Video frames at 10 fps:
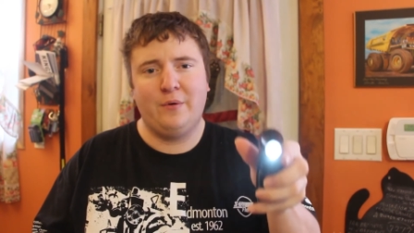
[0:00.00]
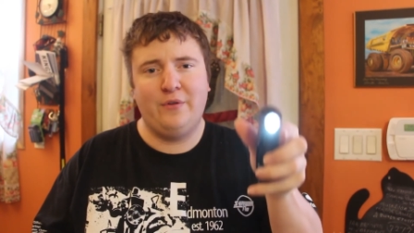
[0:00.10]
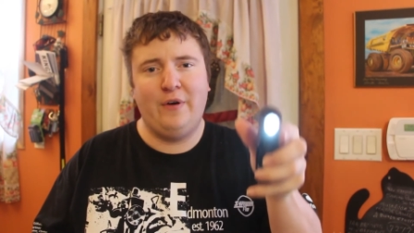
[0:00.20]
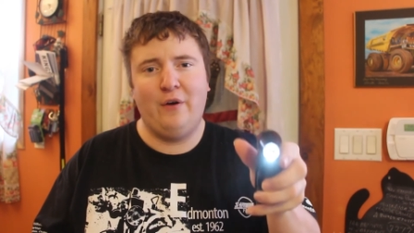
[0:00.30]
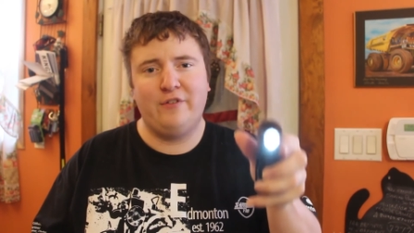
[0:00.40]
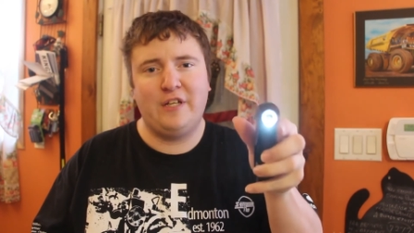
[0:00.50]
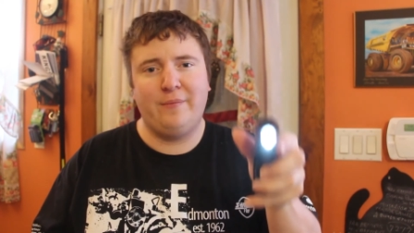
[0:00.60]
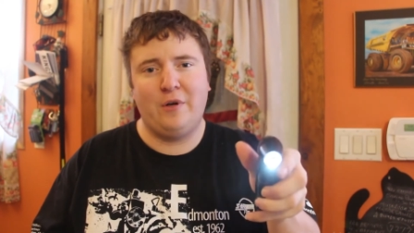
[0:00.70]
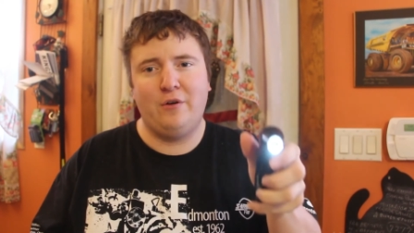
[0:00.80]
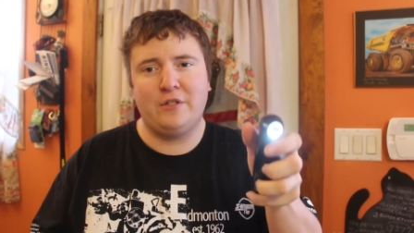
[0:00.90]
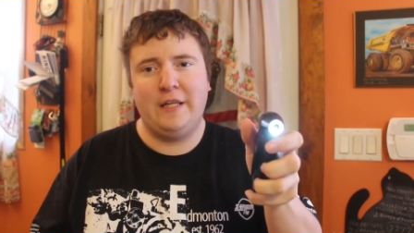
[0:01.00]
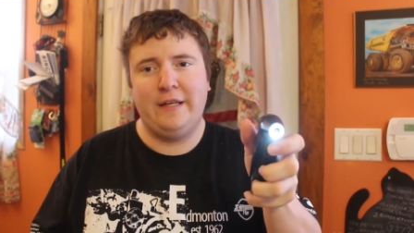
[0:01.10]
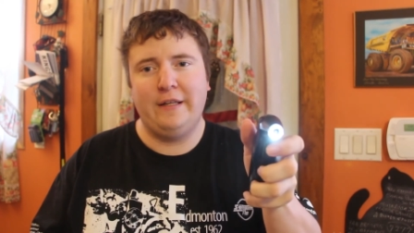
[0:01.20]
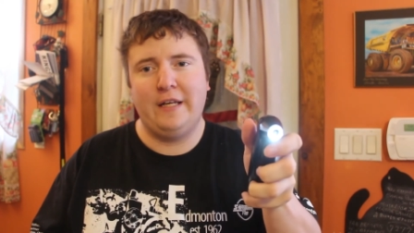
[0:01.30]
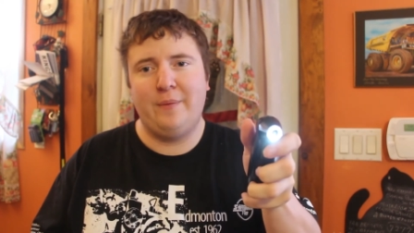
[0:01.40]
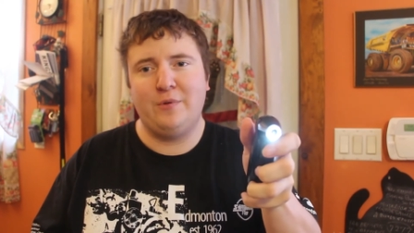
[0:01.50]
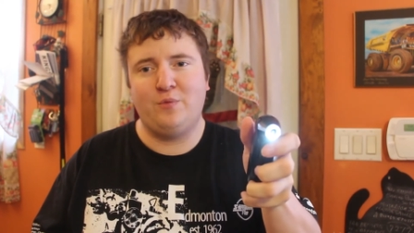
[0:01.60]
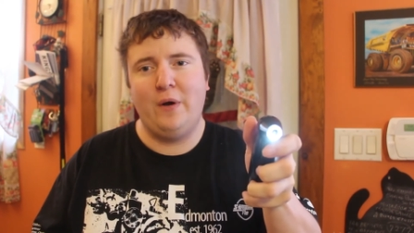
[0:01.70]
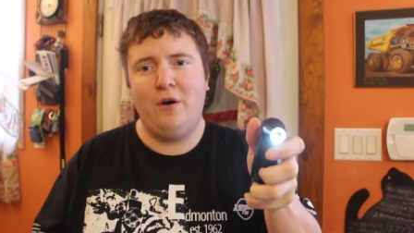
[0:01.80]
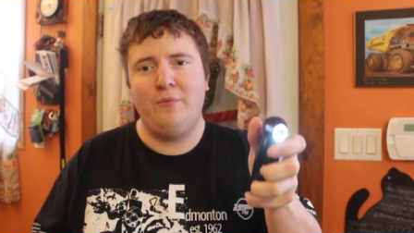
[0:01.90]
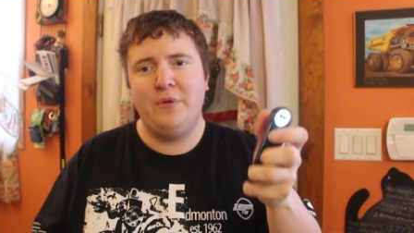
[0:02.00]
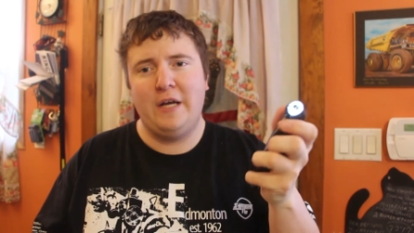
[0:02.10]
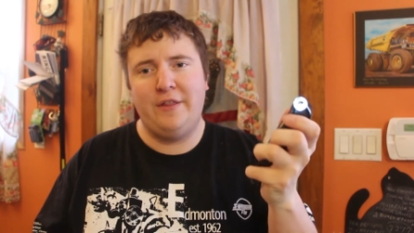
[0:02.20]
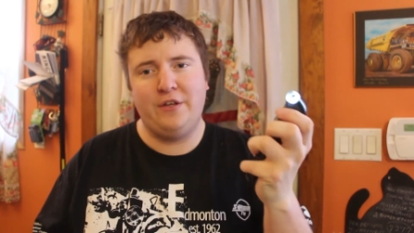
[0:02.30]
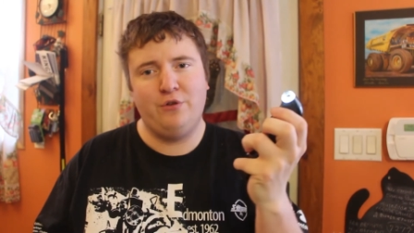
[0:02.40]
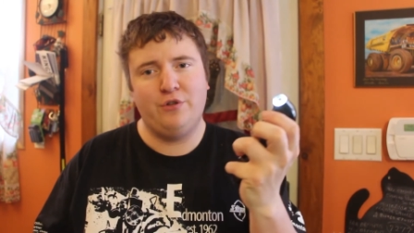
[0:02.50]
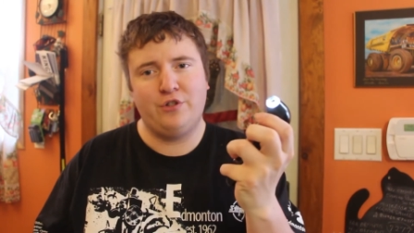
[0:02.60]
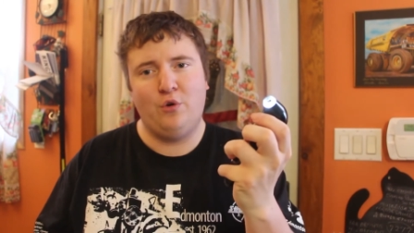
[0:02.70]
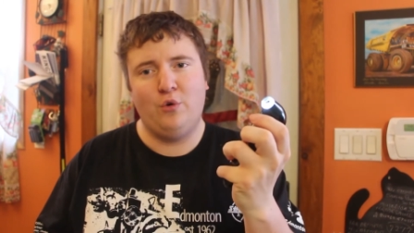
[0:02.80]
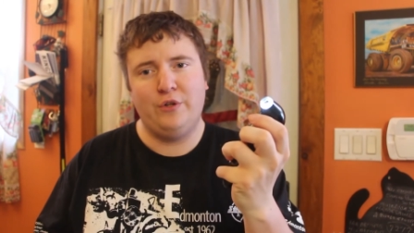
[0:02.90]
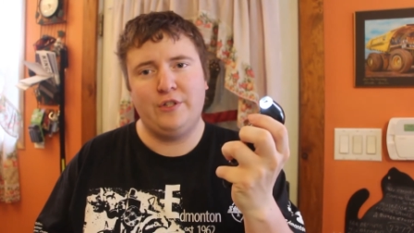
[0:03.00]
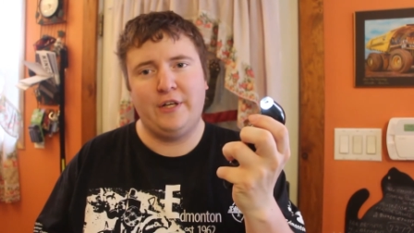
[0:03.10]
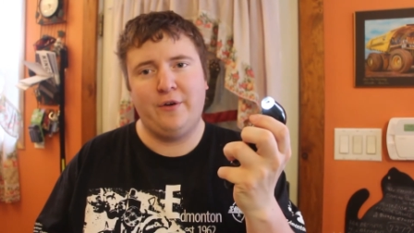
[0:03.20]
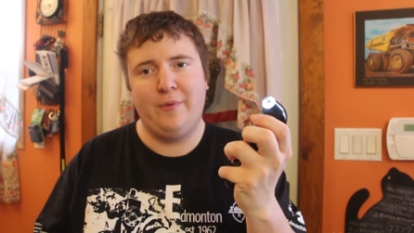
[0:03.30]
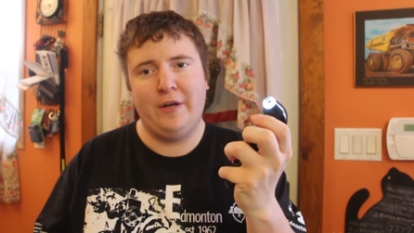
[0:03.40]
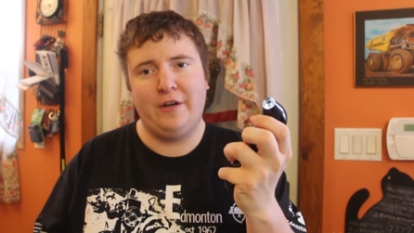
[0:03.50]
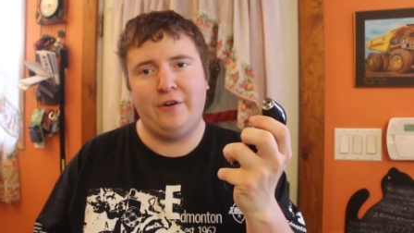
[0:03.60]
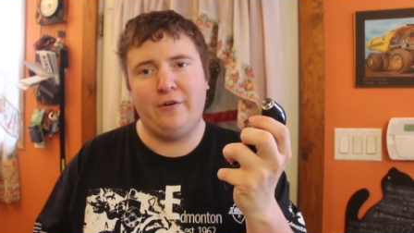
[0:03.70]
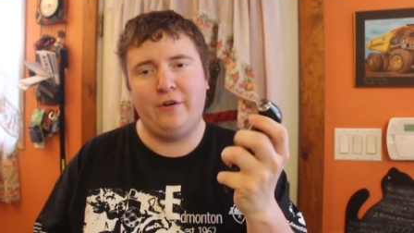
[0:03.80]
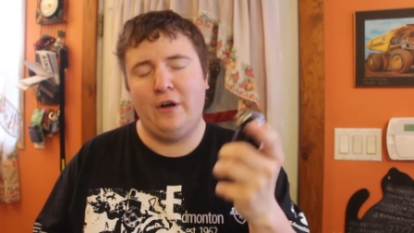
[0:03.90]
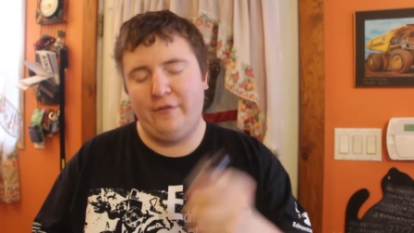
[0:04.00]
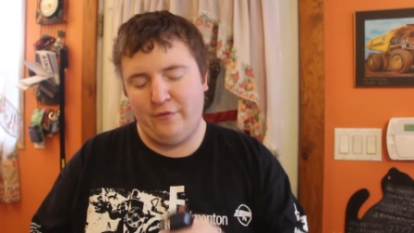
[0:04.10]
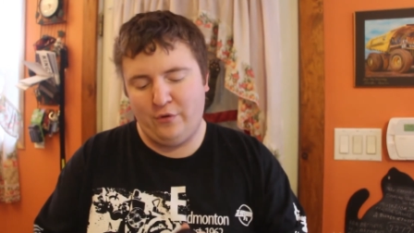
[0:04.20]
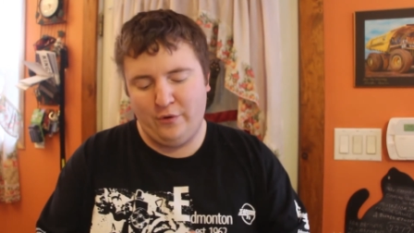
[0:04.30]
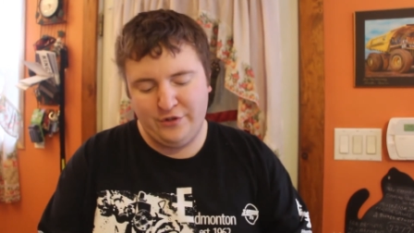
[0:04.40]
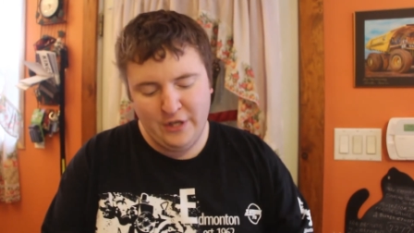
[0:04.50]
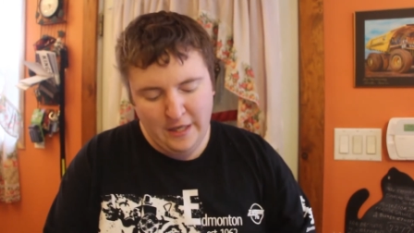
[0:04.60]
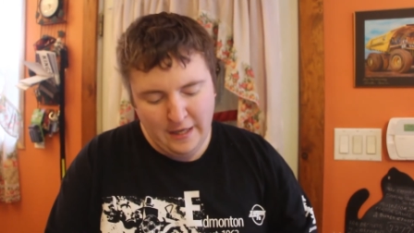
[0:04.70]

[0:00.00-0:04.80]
where the valve stem goes lit, lit up as well. And then you just hold the center button to turn it off, of course.